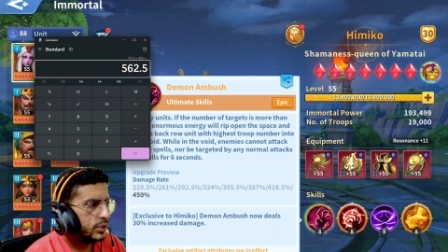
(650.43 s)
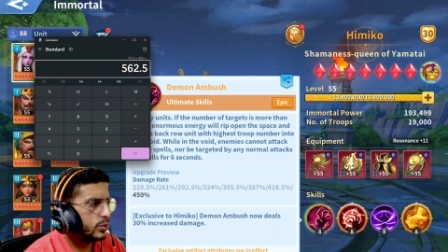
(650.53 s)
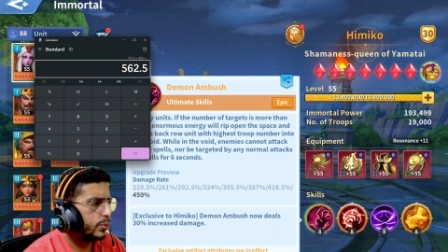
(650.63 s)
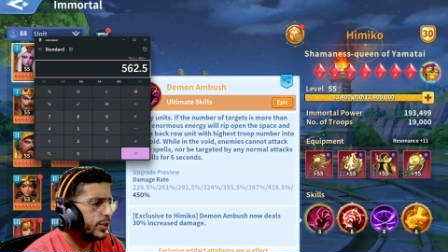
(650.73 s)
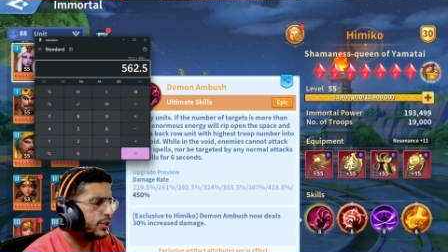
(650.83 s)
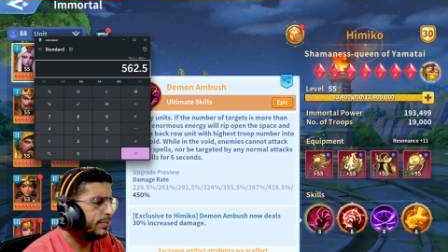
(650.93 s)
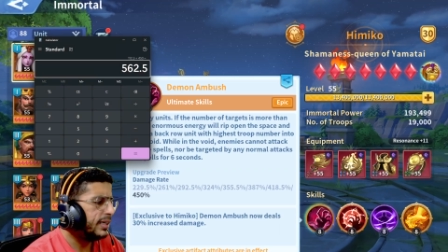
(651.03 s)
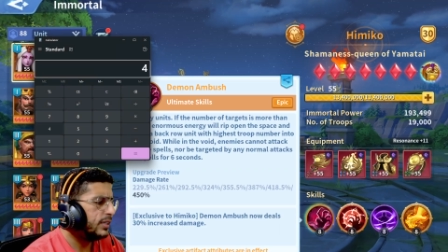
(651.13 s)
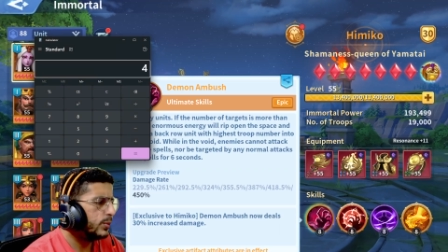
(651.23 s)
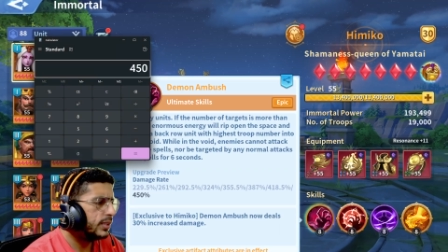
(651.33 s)
which
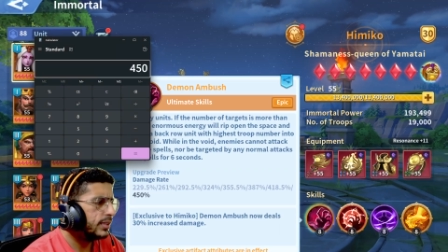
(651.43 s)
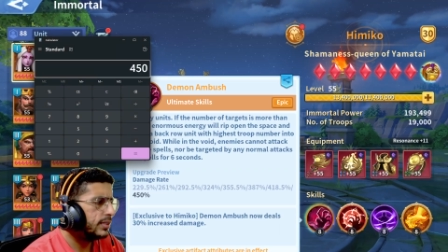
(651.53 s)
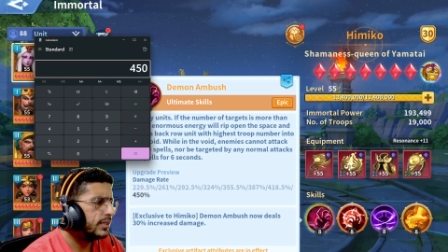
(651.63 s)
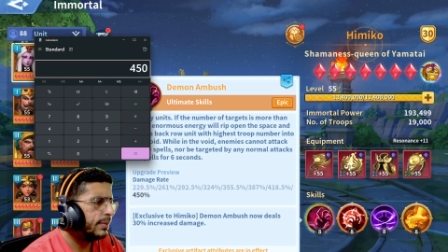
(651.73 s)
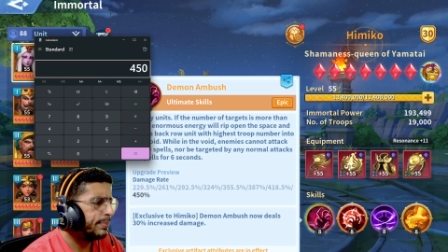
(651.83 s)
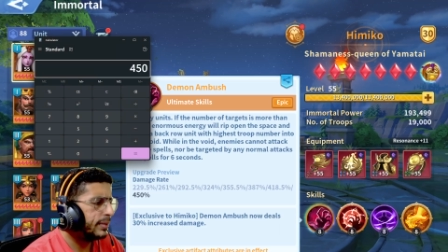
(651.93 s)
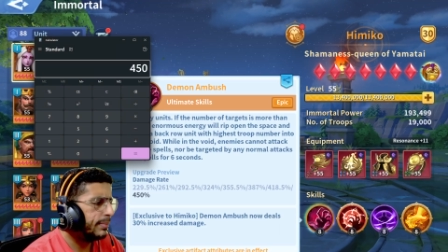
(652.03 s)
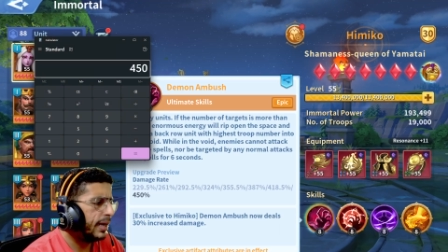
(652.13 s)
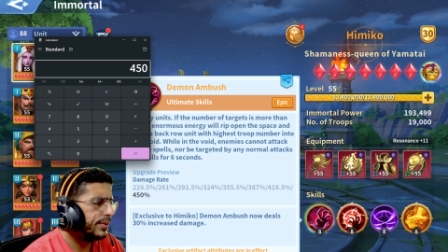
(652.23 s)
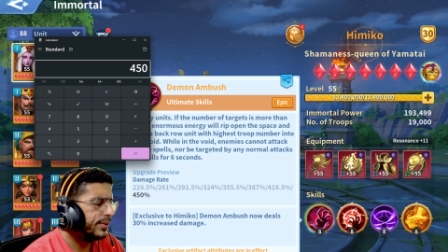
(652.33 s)
means with a simple
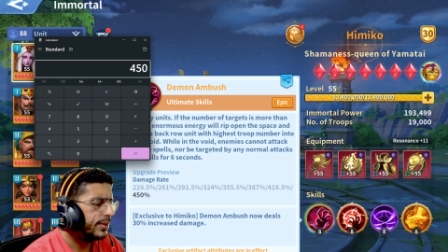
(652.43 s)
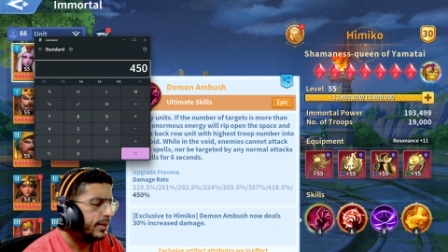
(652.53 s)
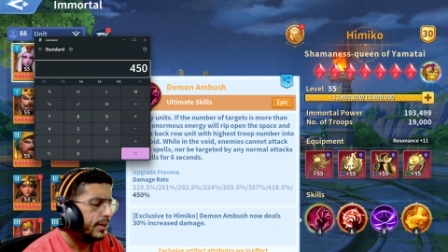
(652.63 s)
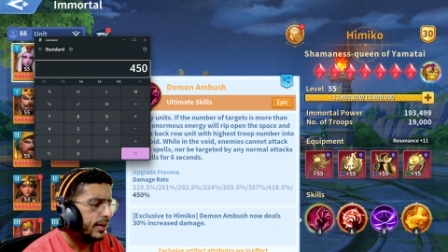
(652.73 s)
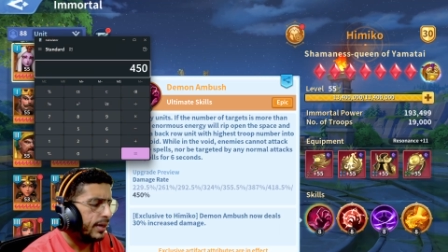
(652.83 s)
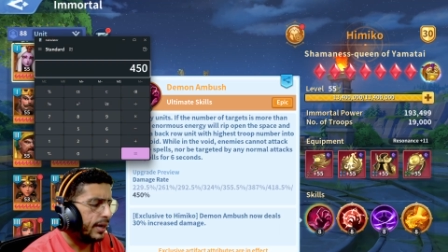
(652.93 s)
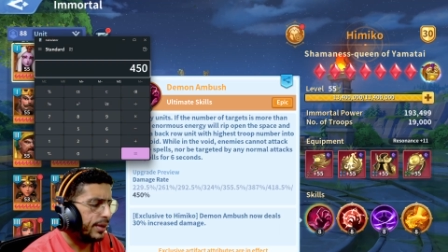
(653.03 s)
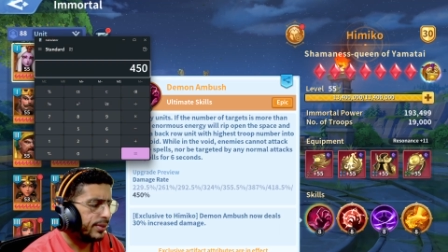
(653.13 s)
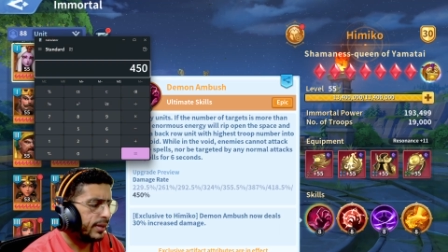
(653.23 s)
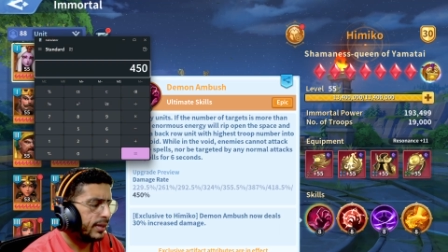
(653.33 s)
math, I
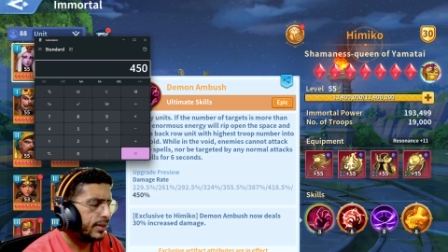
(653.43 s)
think,